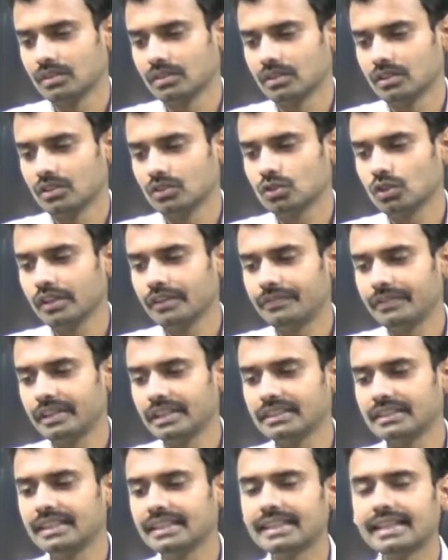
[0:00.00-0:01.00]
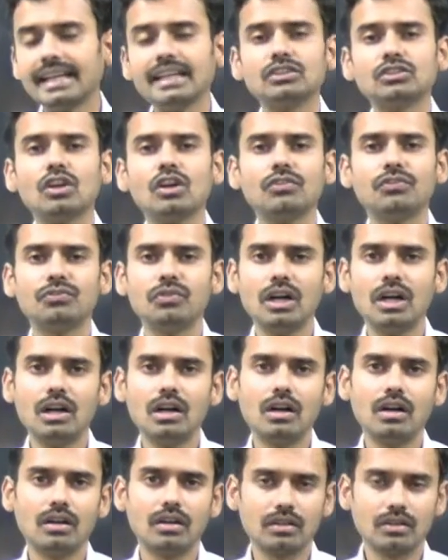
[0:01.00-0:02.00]
So if it is the case of
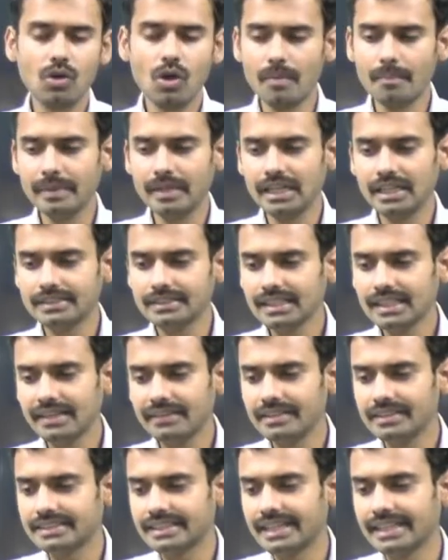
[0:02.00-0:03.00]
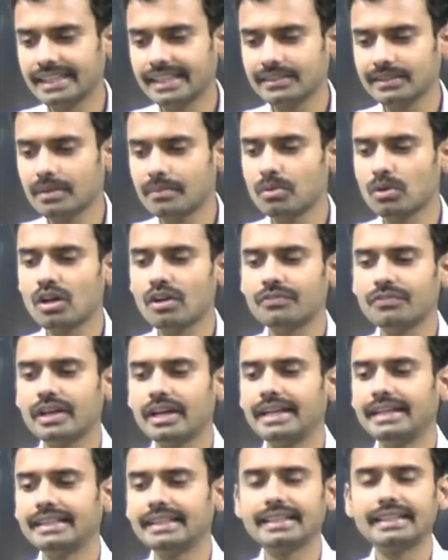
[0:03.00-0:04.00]
combination, I will say it as number of
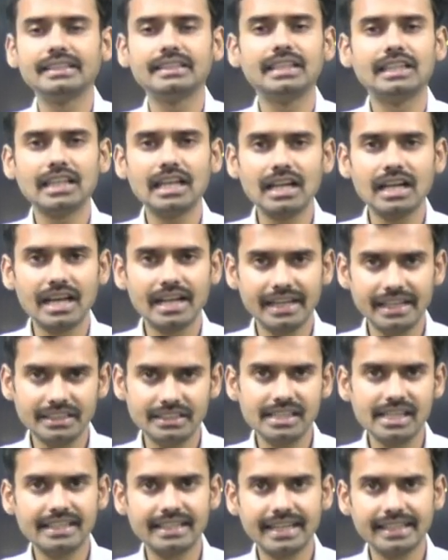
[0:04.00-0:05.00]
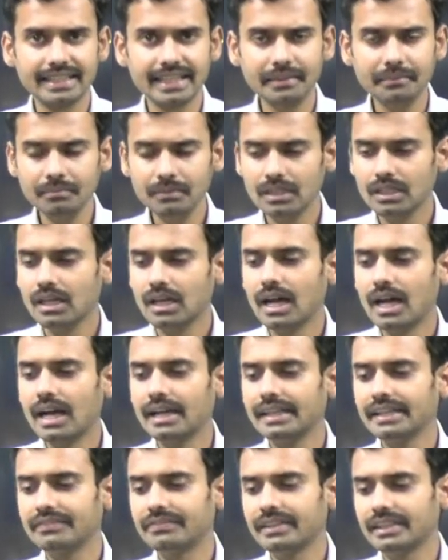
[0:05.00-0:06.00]
entities that are arranged at a time, and
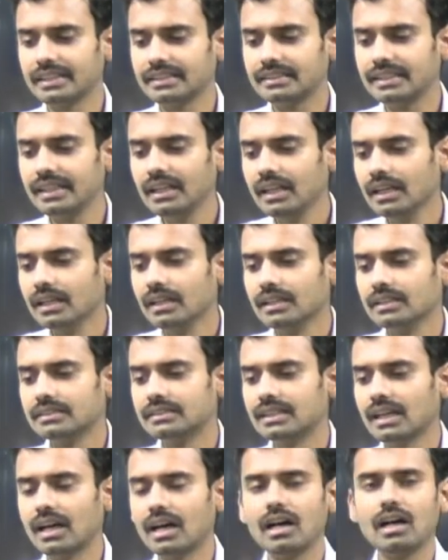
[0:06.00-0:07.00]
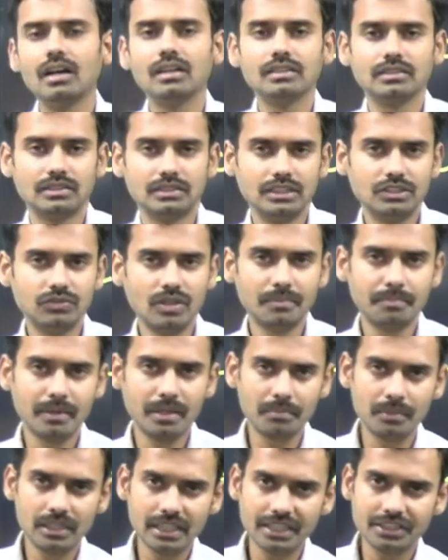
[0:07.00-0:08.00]
if it is the this one
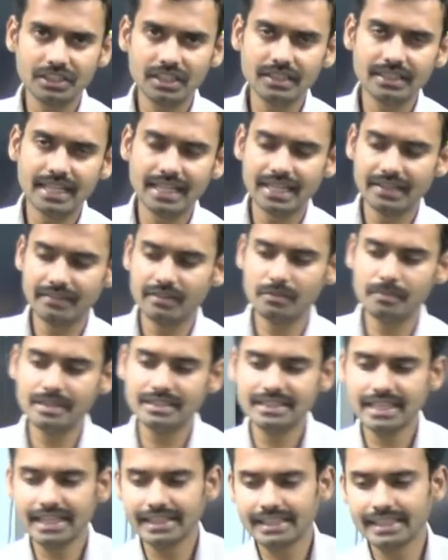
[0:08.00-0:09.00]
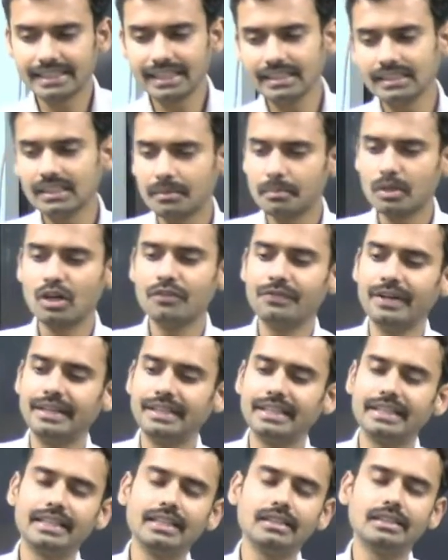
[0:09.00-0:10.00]
permutation, then I will be saying it as number of
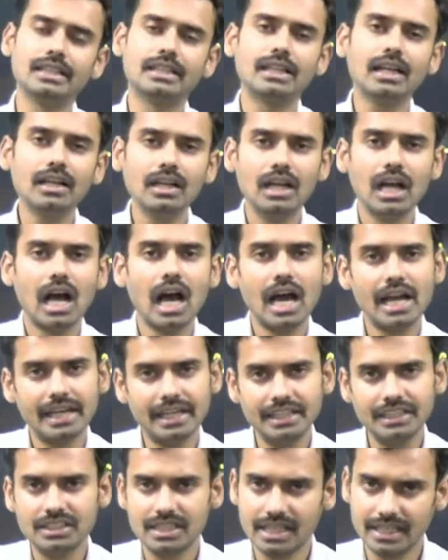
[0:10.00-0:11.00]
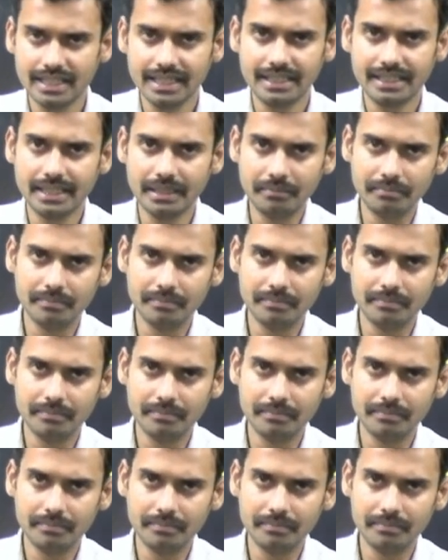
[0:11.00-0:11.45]
entities that are arranged at a time.